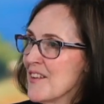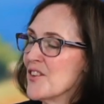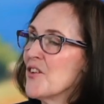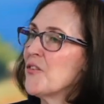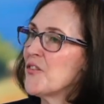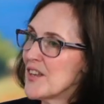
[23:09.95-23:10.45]

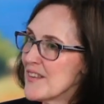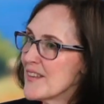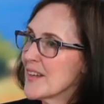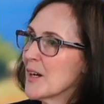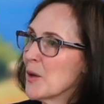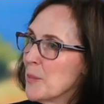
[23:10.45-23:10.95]
the
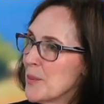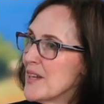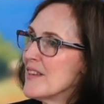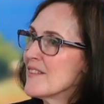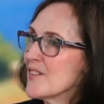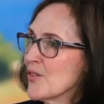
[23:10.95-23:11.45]
physical
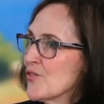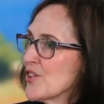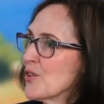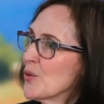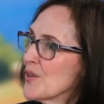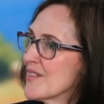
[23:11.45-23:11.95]
peace of
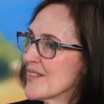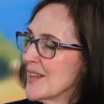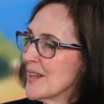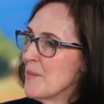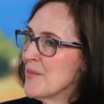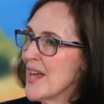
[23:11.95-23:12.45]

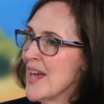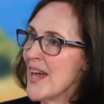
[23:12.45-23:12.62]
Jerusalem